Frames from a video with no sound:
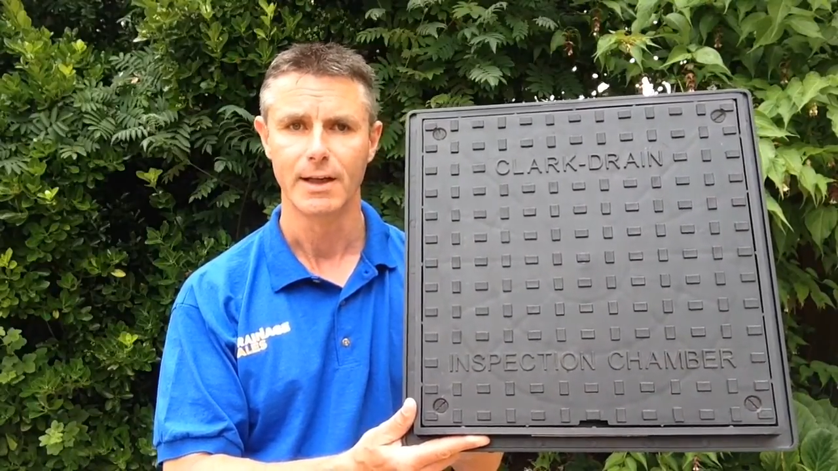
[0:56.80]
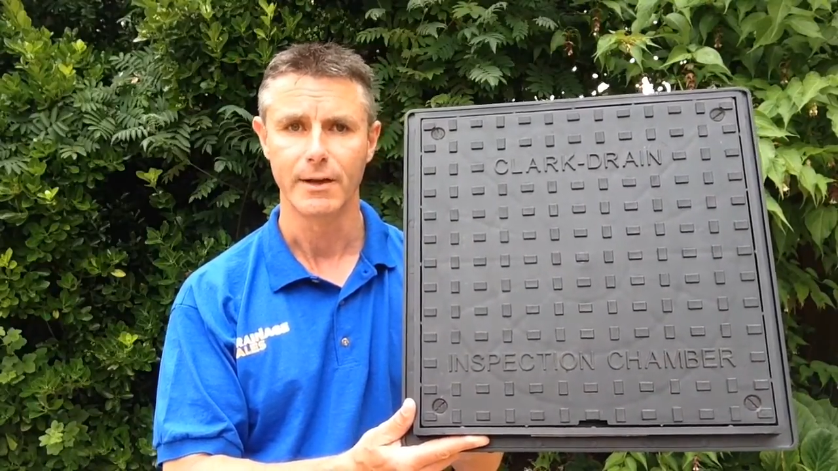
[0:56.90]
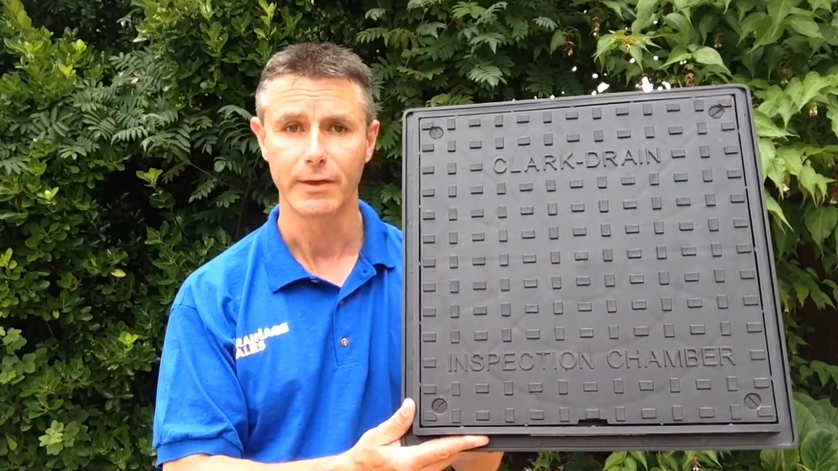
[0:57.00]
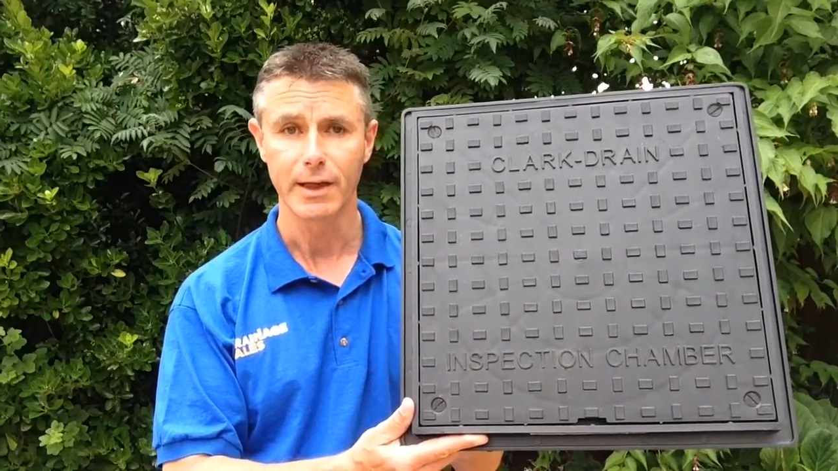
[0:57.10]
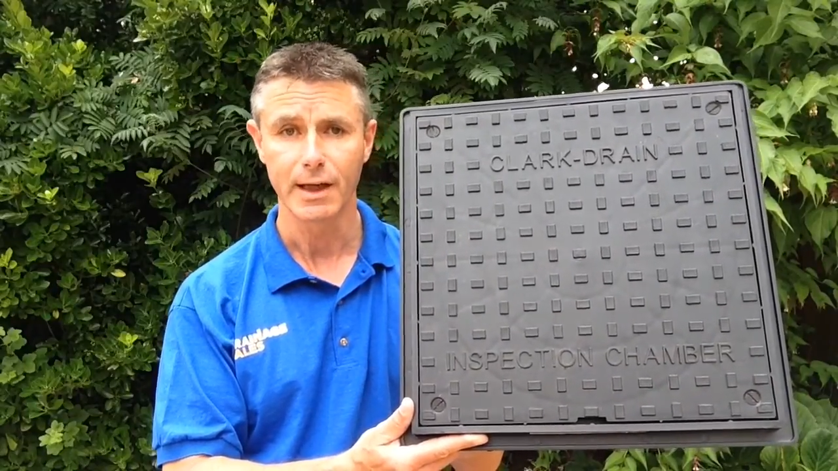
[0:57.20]

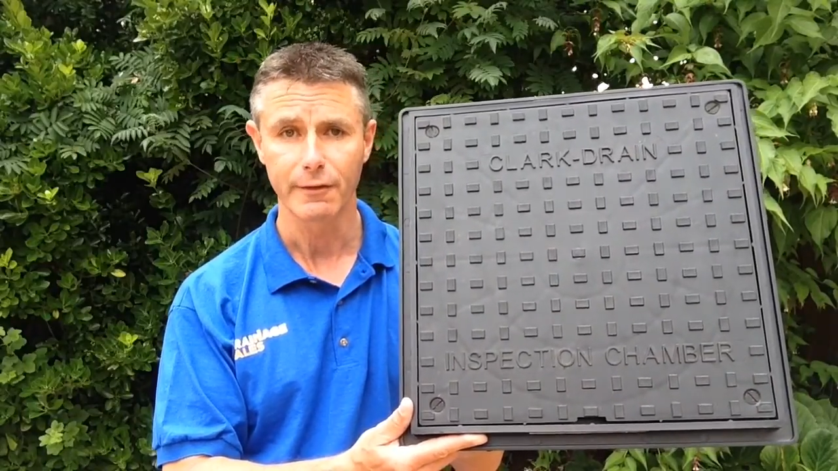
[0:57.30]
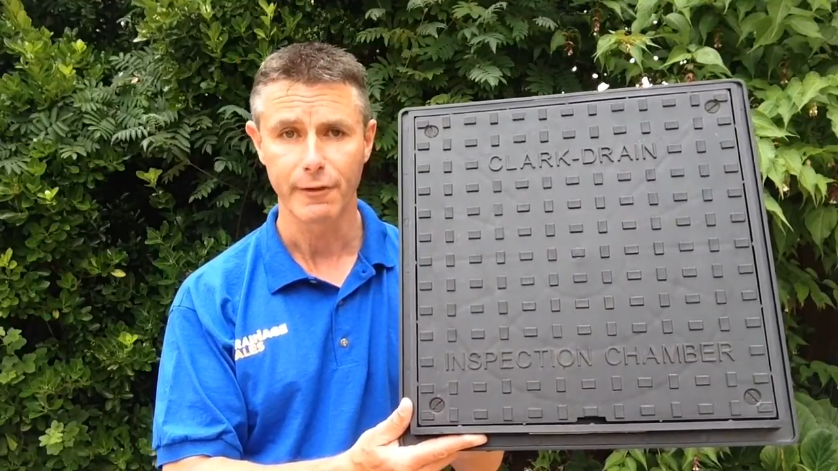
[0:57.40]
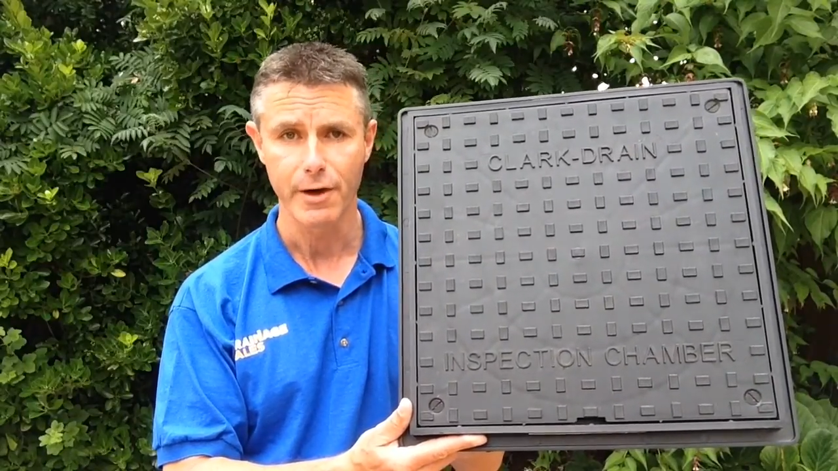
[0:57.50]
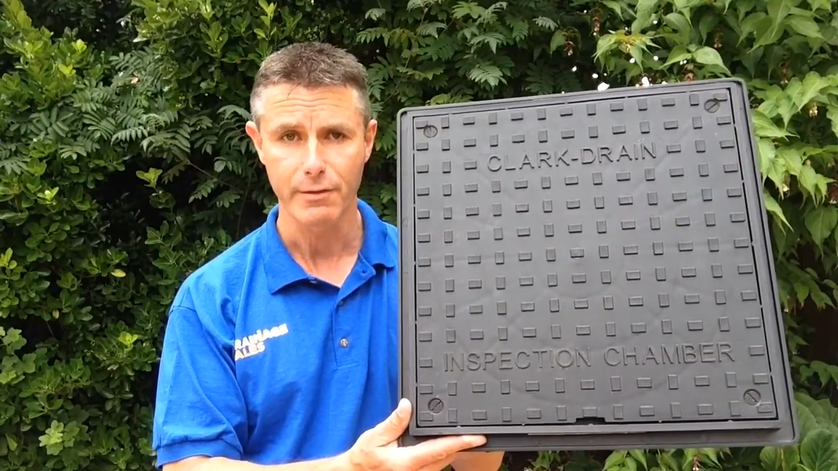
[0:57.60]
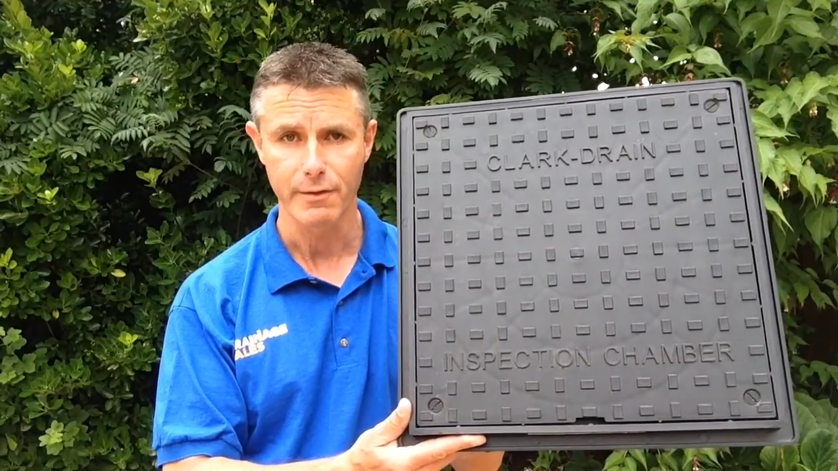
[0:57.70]
If you need any
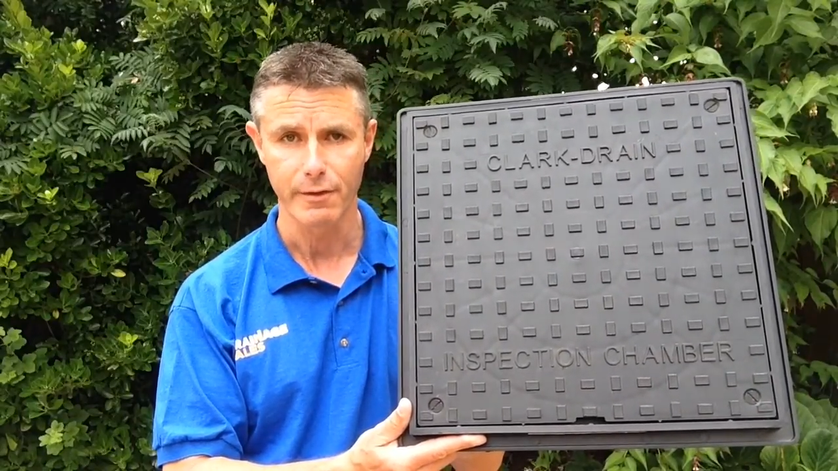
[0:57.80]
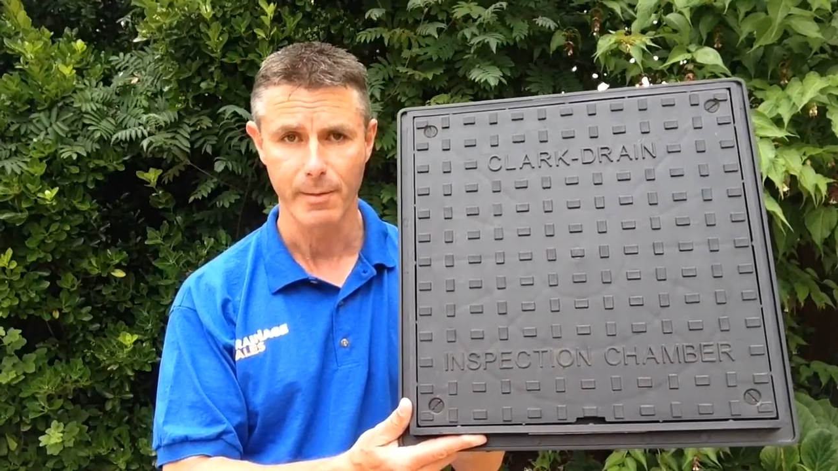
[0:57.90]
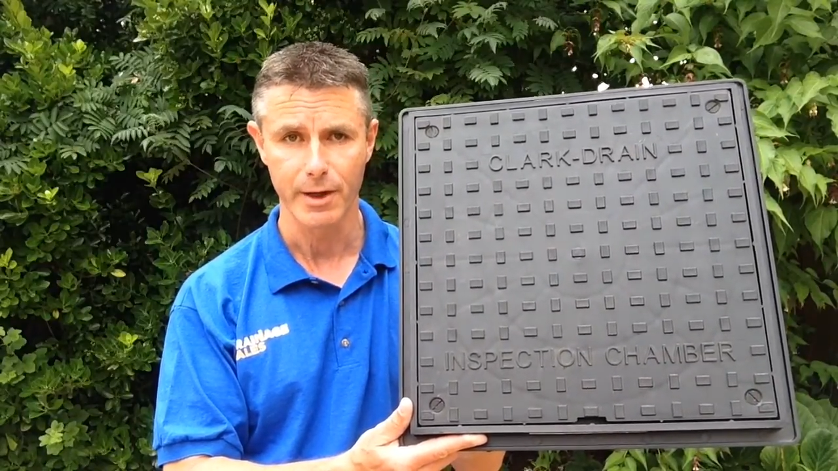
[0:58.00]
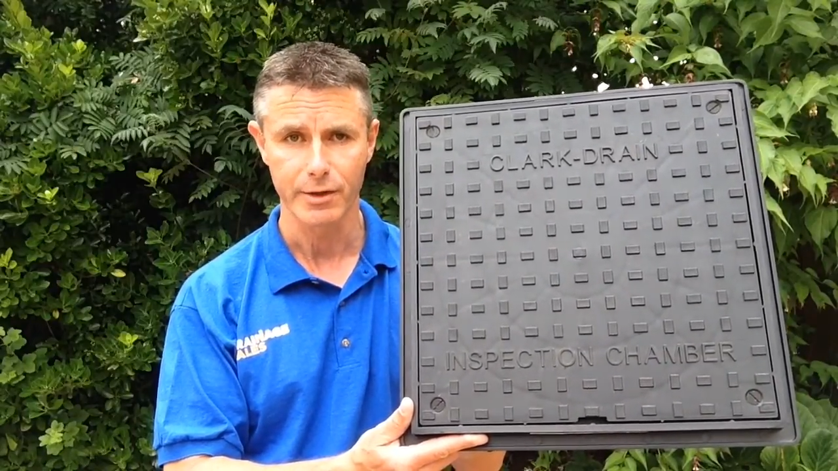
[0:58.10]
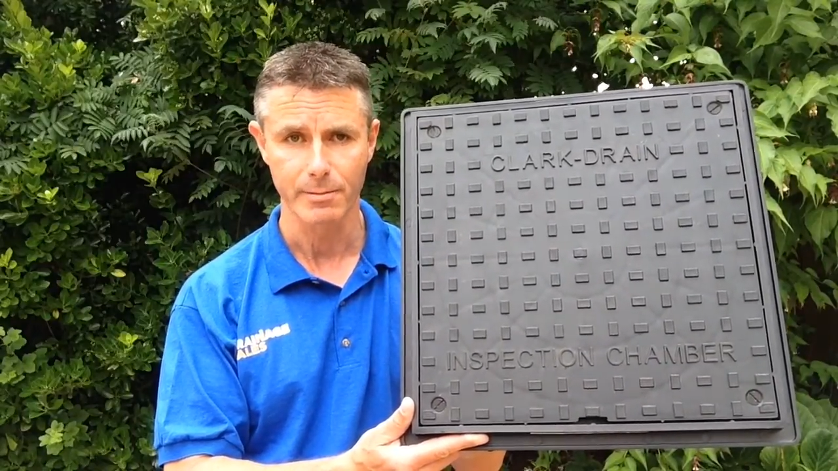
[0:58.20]
further
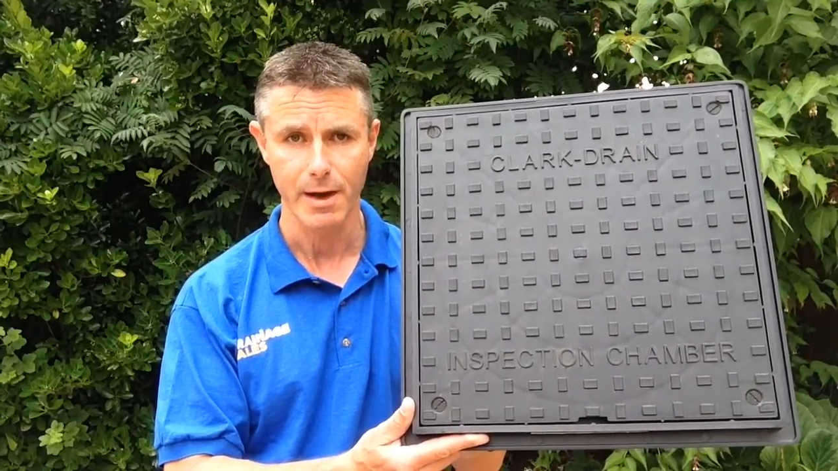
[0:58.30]
information